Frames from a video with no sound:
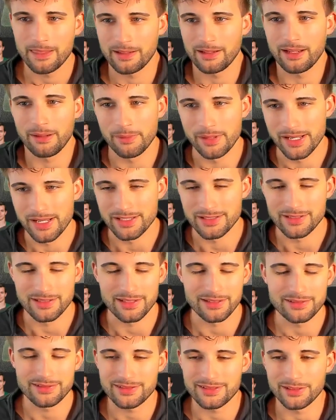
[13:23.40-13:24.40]
I mean, he
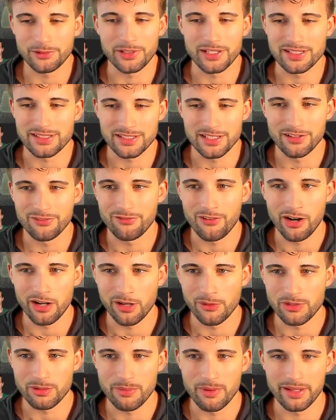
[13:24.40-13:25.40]
just still gets enough
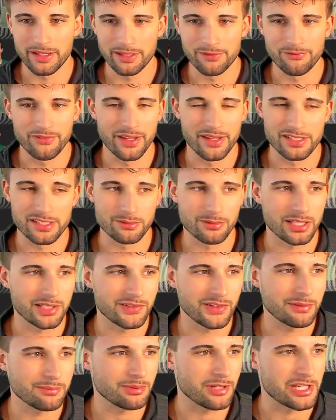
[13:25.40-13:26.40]
volume to make him fantasy
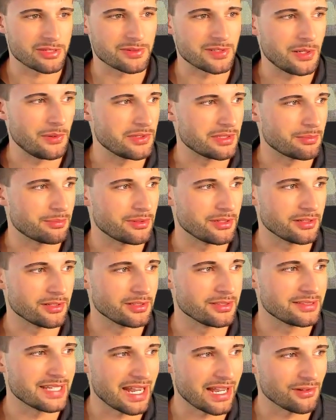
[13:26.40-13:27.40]
relevant. Plus, we know he's a pretty
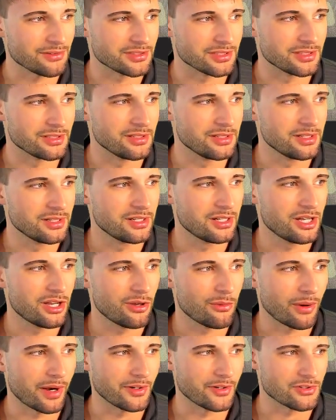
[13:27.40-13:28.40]
good, talented
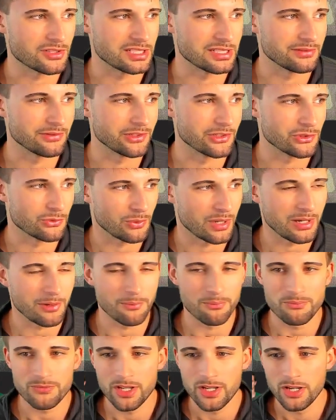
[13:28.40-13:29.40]
wide receiver as
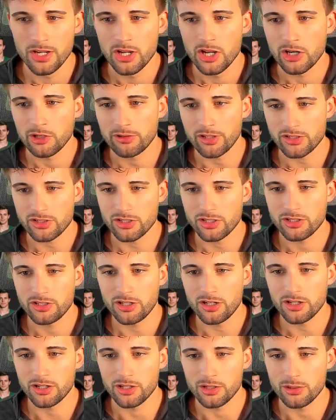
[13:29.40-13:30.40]
well. Christian
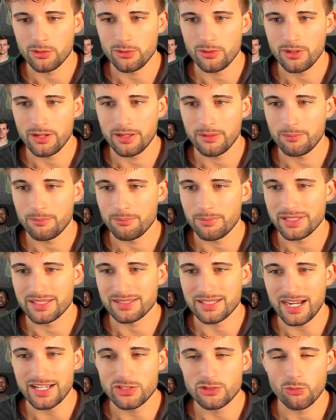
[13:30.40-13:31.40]
Kirk, who
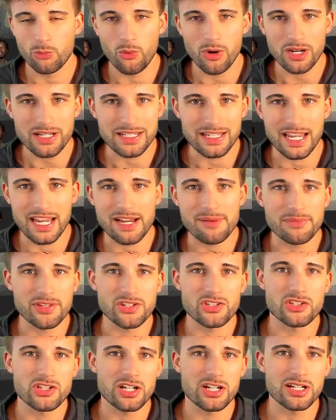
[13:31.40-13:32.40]
besides 1 game
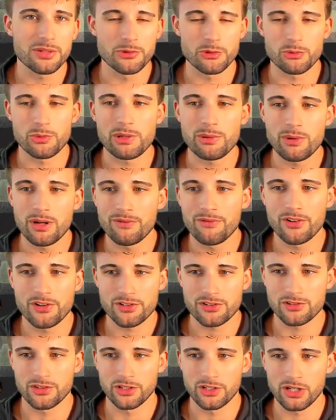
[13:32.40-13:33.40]
this year, and it was week 1
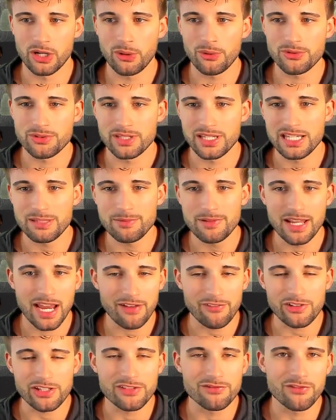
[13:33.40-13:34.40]
versus the Colts, he's been
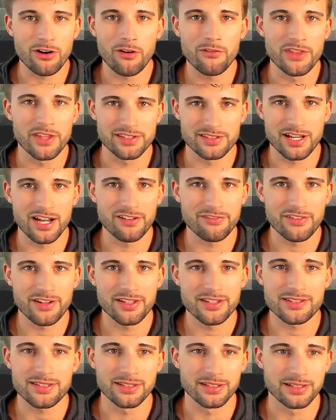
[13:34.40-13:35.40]
heavily involved in this
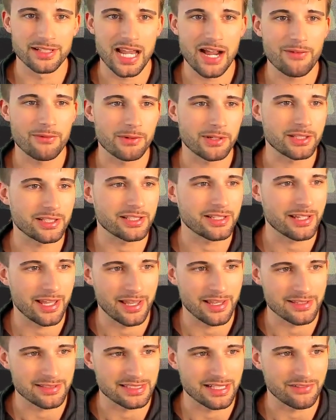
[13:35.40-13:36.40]
offense, and Calvin Ridley
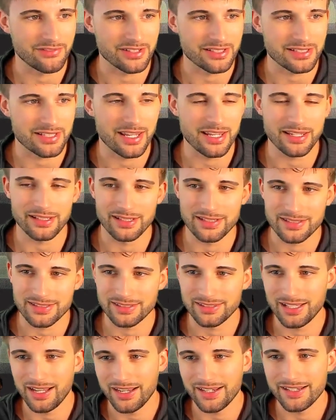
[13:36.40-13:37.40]
has definitely taken a
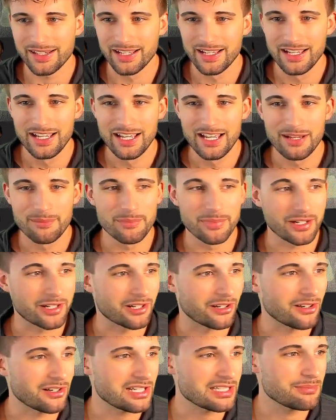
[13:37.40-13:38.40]
slide. But
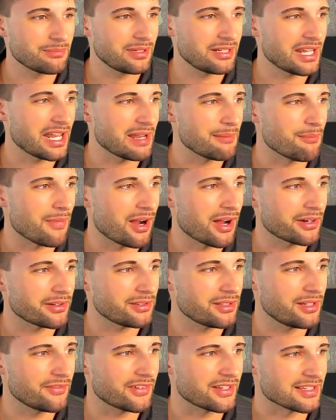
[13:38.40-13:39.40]
Kirk's been a
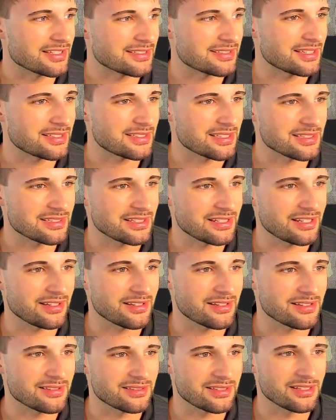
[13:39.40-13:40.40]
model of consistency.
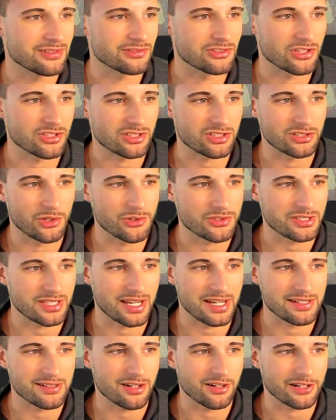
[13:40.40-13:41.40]
He's seeing just close to
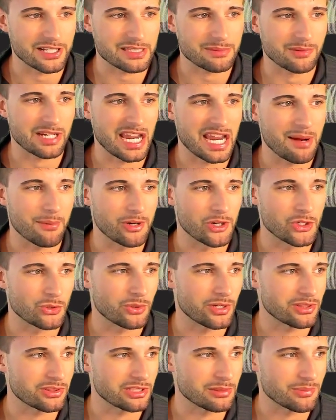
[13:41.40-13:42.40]
8 targets per game on a
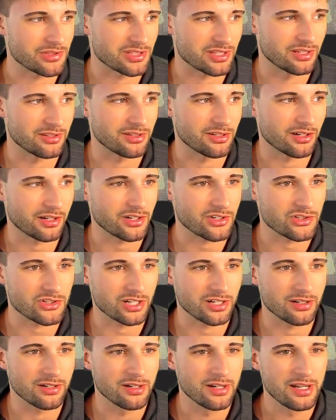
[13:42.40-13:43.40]
23% target
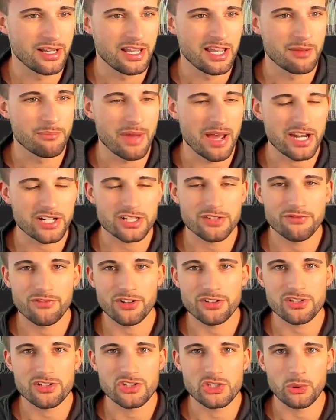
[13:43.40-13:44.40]
share. Matchup
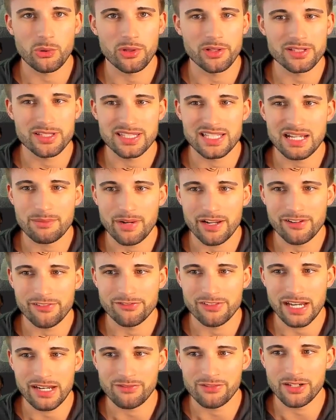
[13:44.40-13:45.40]
versus New Orleans is not my
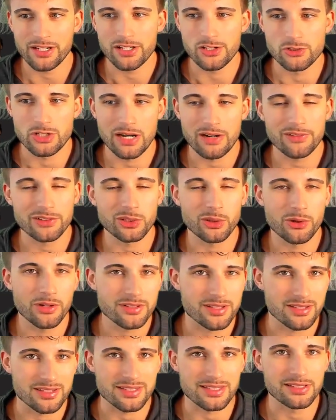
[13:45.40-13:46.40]
favorite, and Trevor
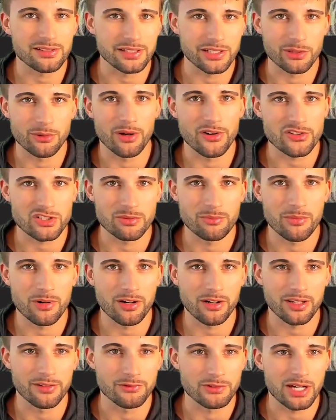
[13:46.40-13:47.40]
Lawrence is still a question
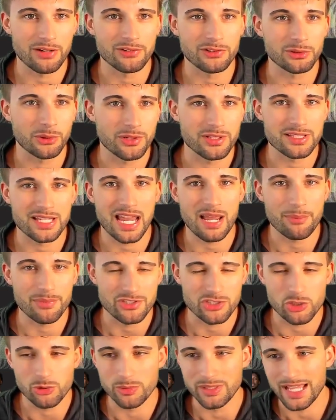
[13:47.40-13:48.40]
mark. If Trevor Lawrence
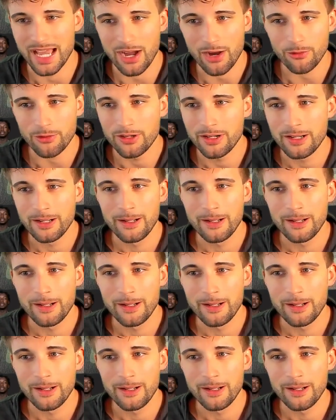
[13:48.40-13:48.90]
happens to be out,